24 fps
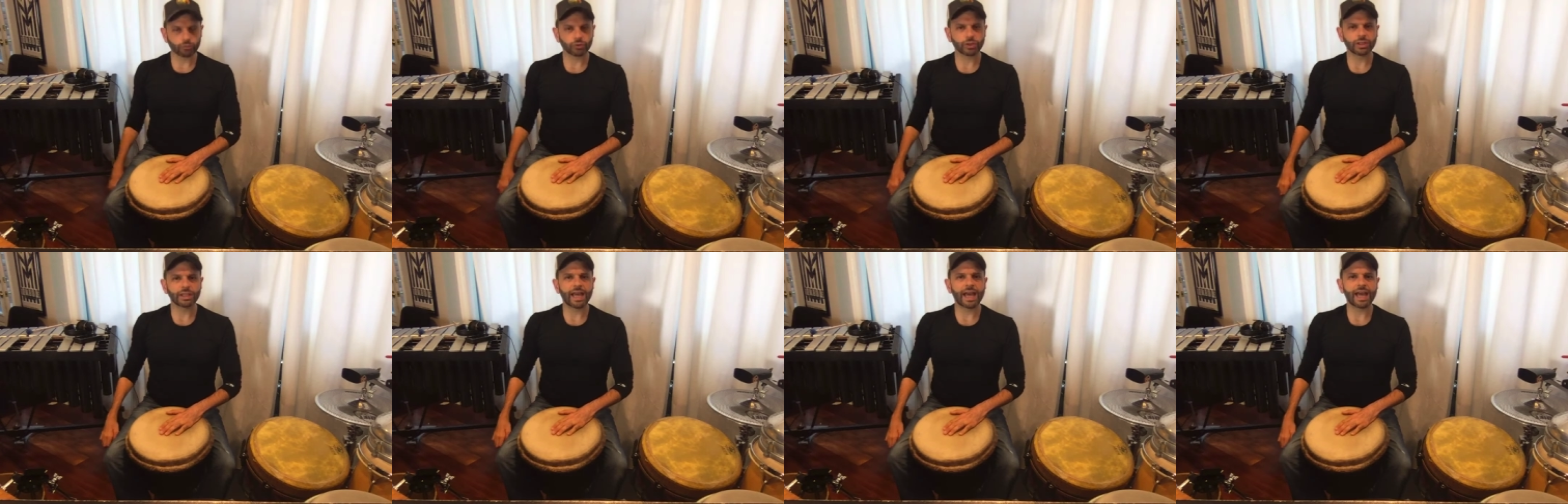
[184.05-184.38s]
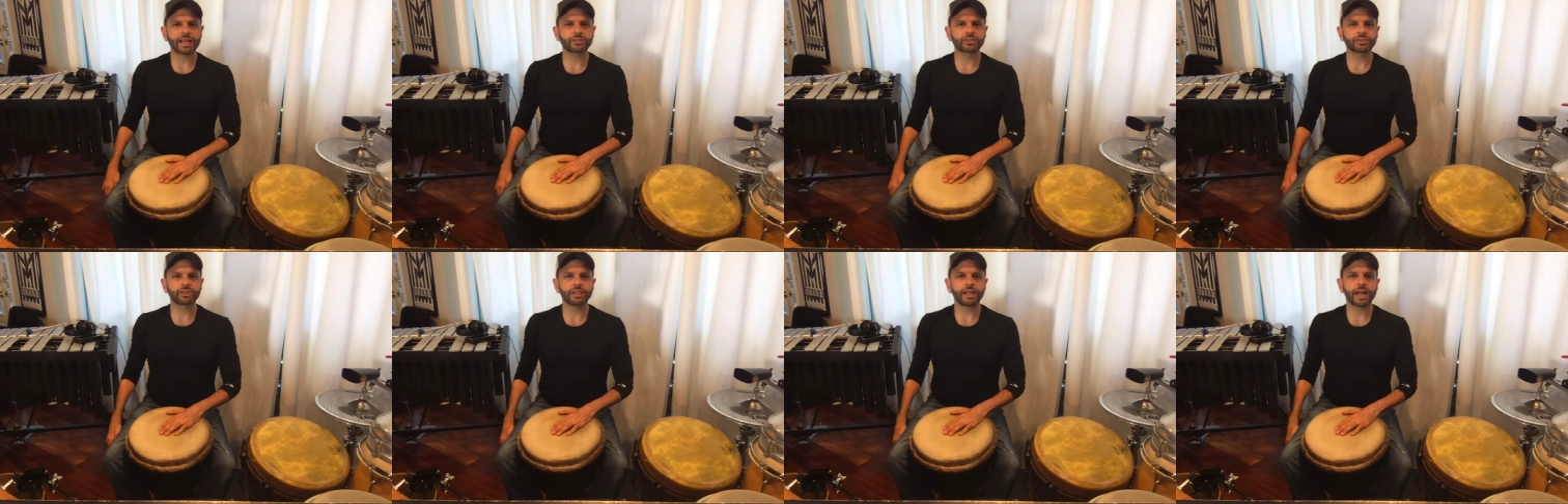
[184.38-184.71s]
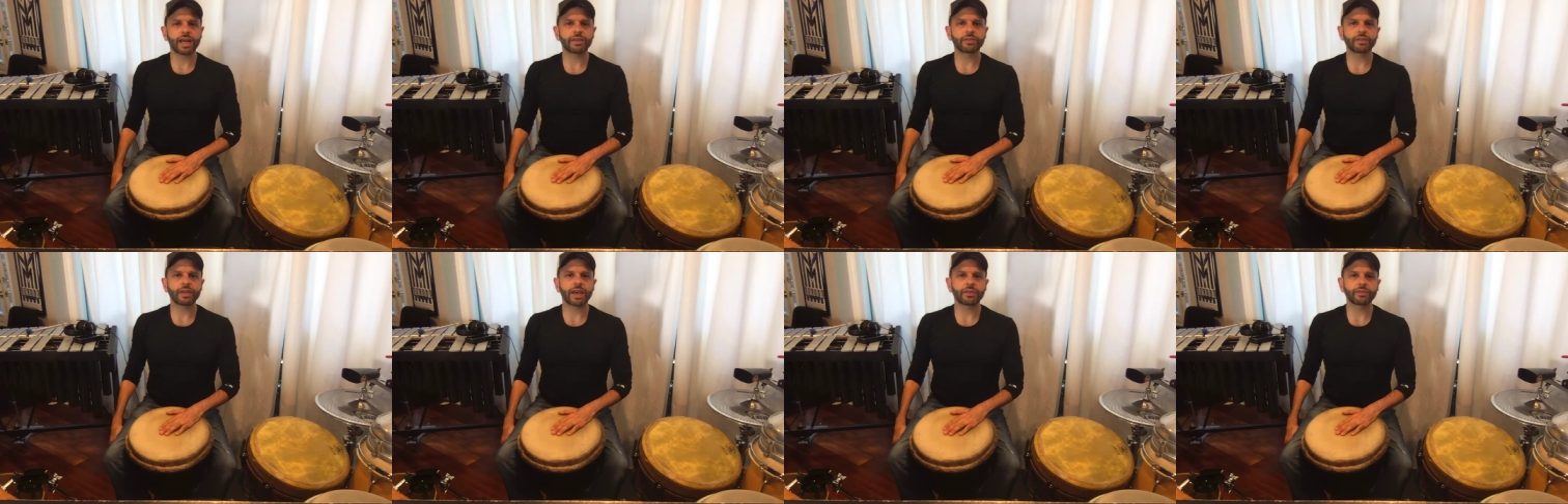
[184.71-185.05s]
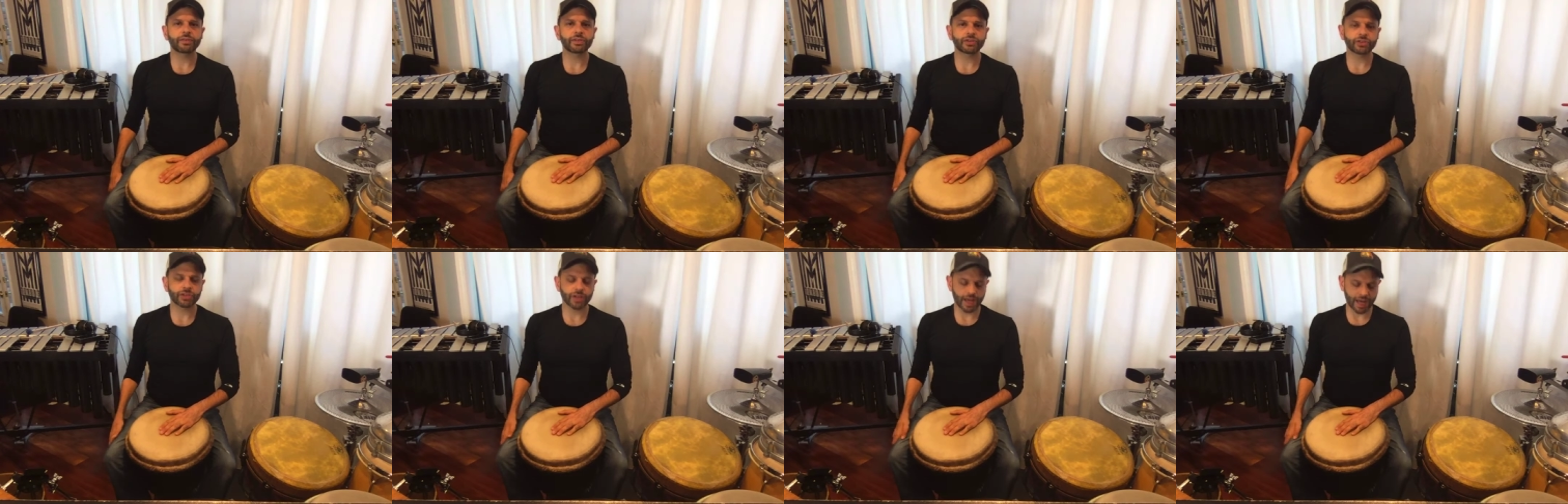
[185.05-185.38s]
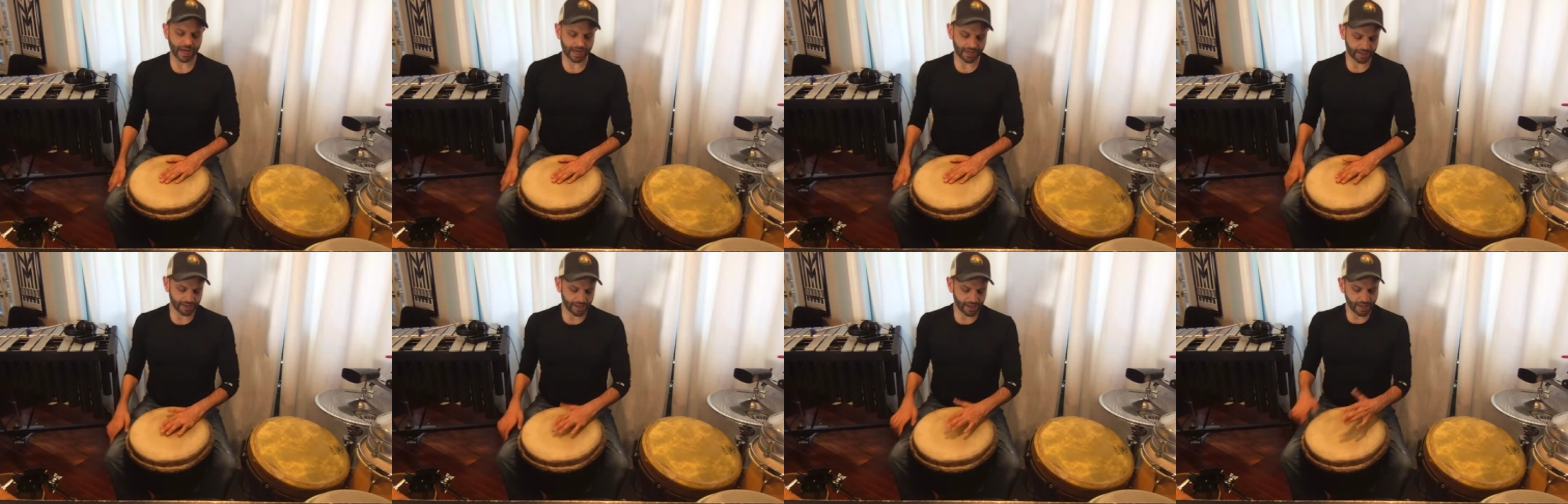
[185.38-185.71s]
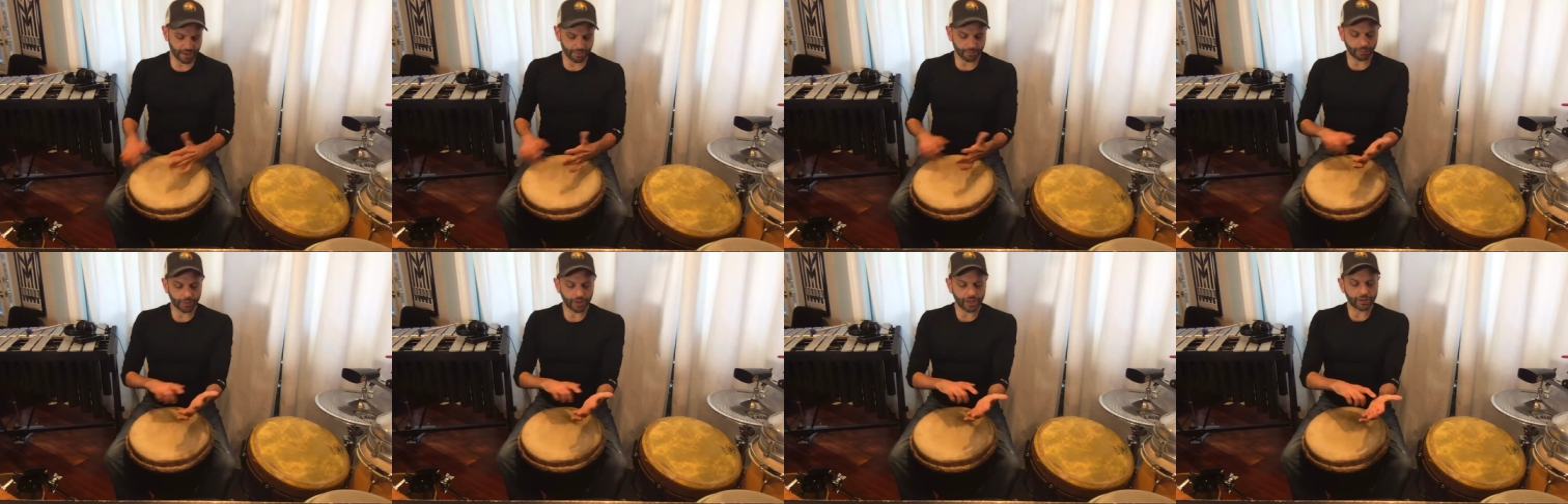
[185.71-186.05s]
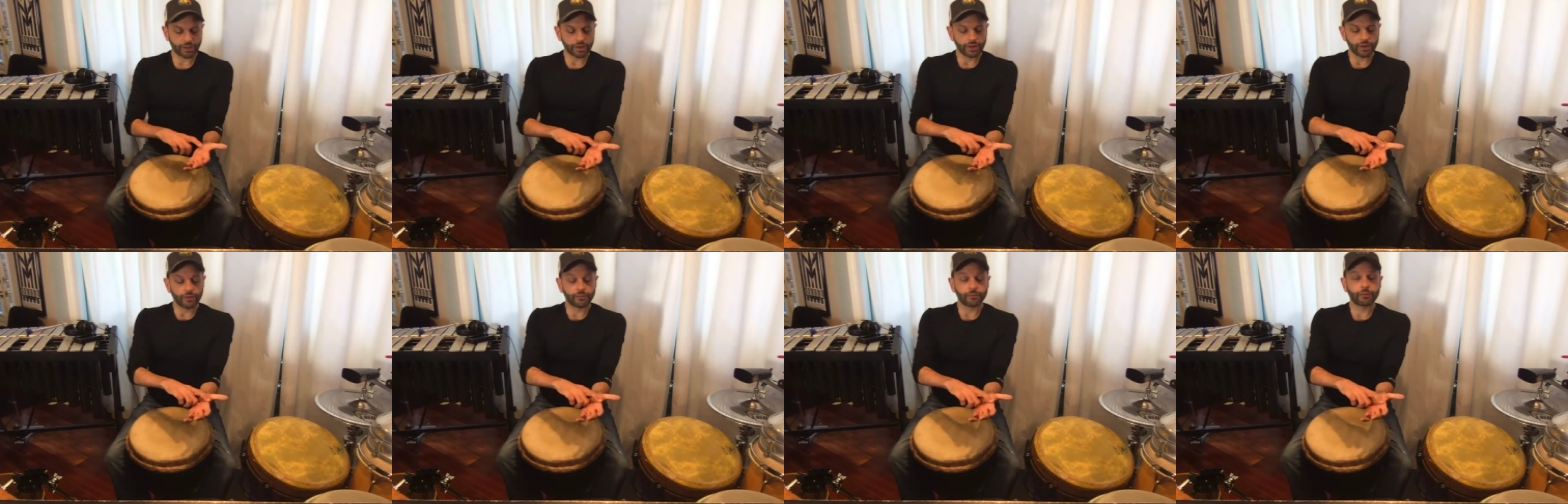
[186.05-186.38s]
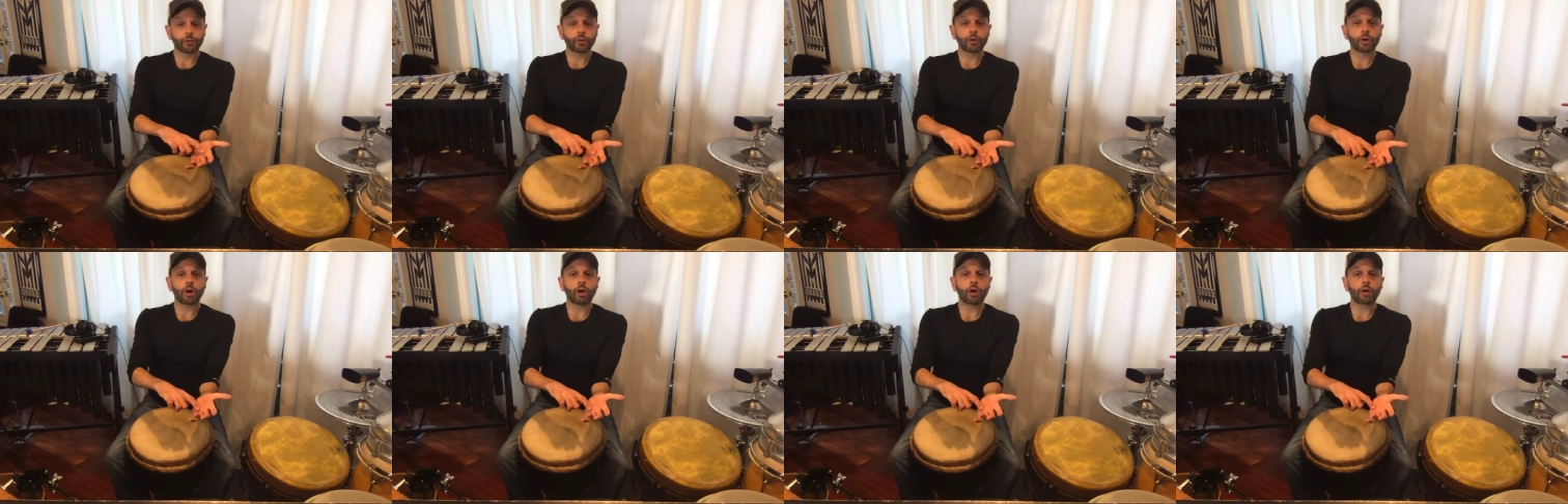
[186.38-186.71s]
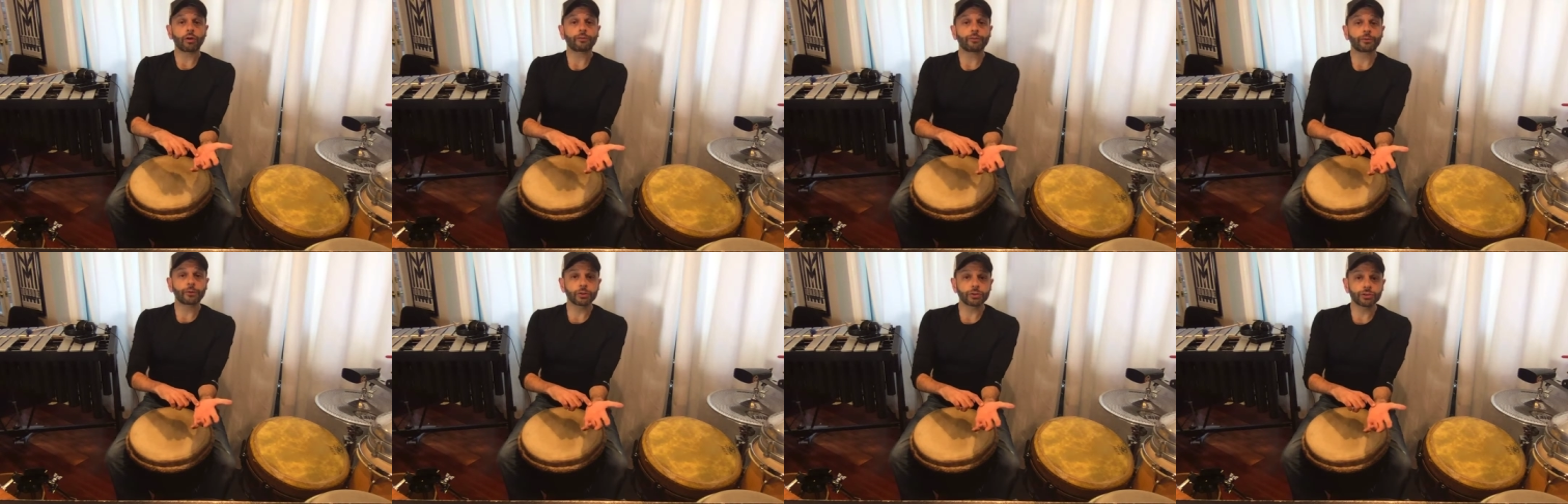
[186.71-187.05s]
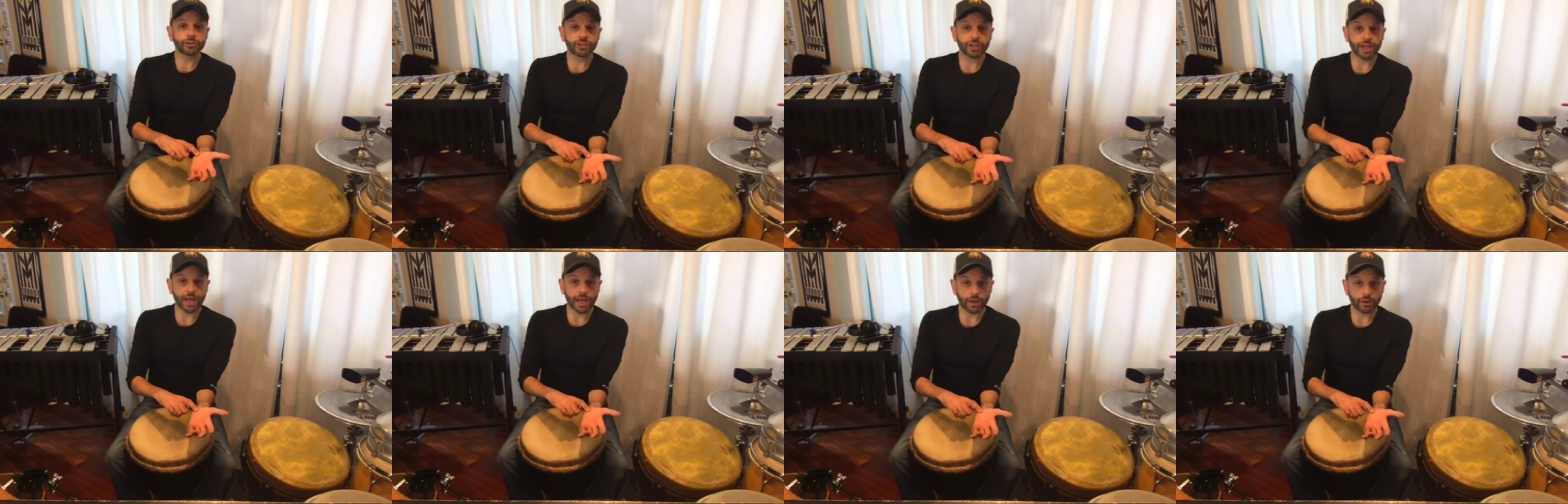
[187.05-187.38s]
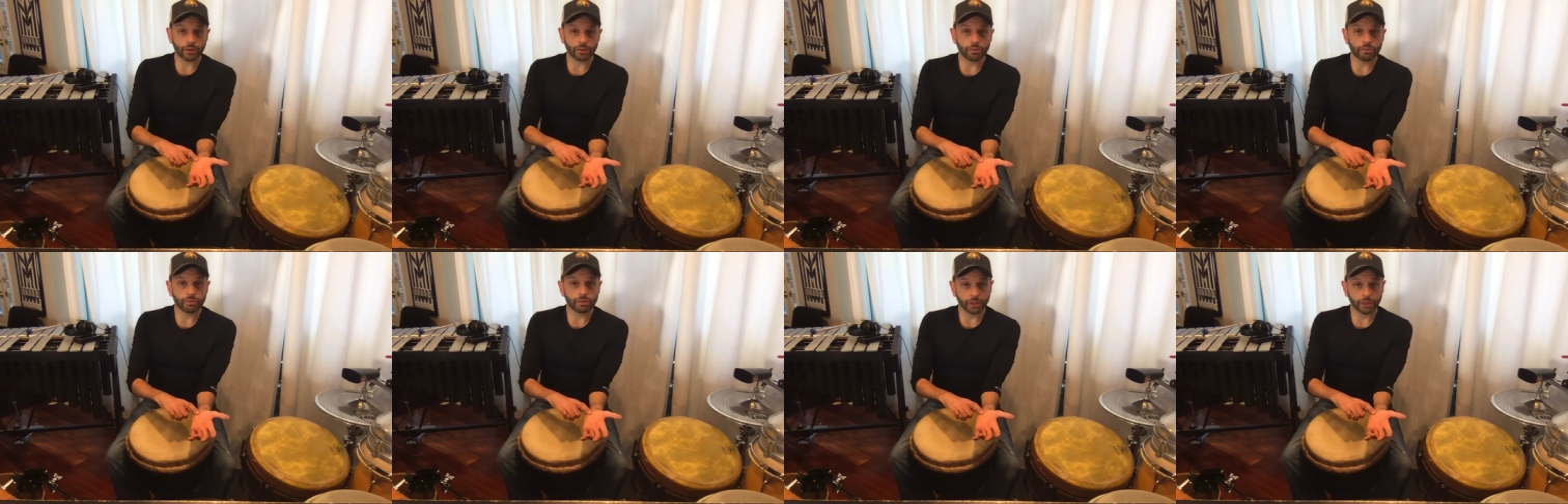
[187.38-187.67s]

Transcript: relaxed and at, at the side, but for our first sound,